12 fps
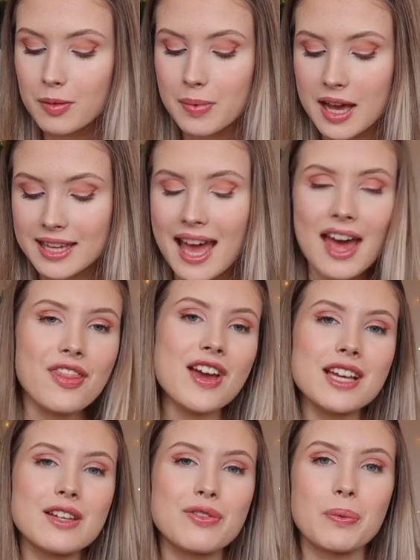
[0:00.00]
But yeah,
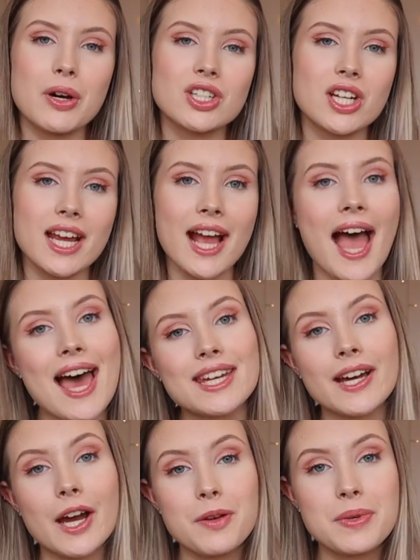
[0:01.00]
thank you for watching,
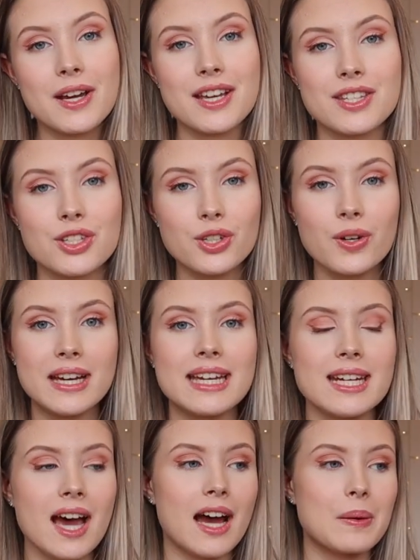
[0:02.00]
and I hope you guys
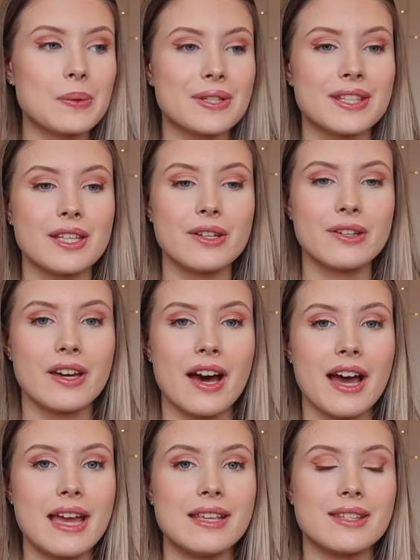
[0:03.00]
enjoyed. I will see you
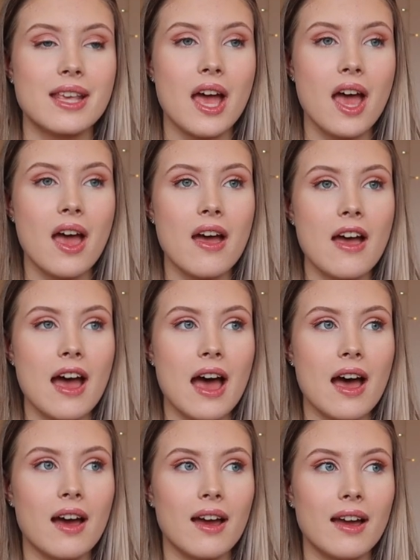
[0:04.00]
guys
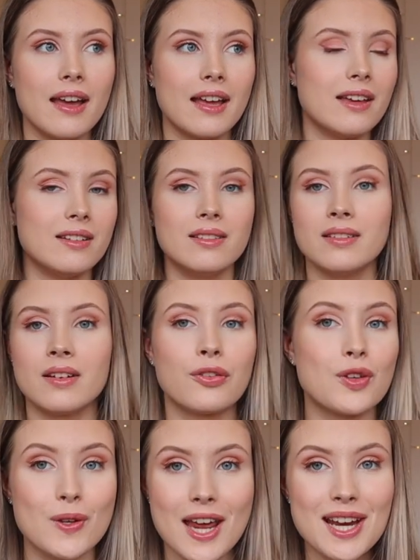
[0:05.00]
in a
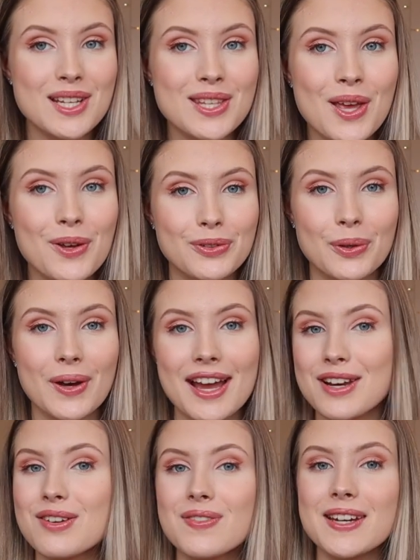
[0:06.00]
few days for a
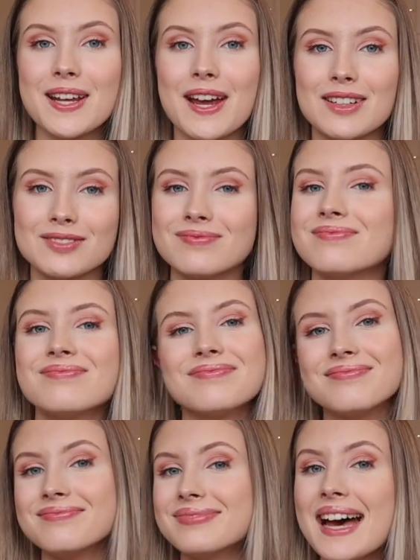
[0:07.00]
new video.
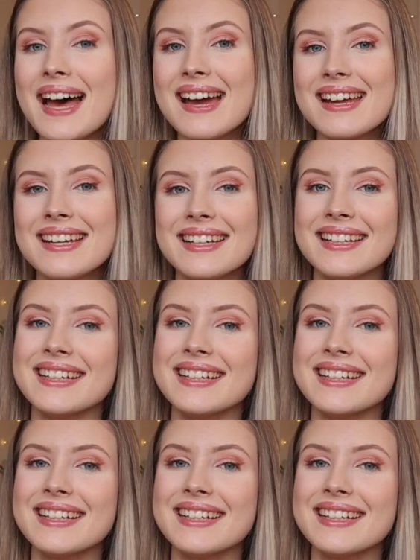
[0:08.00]
Bye!